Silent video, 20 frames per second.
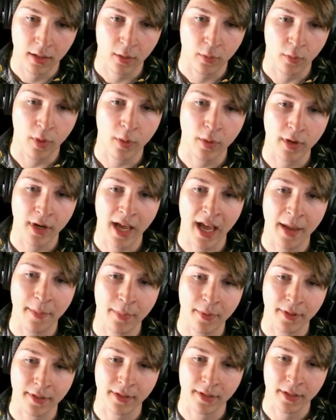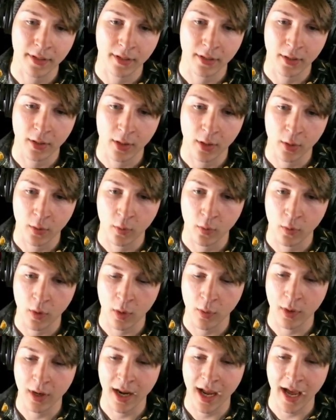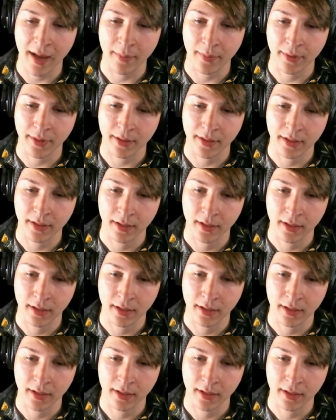What would have happened? What would have happened?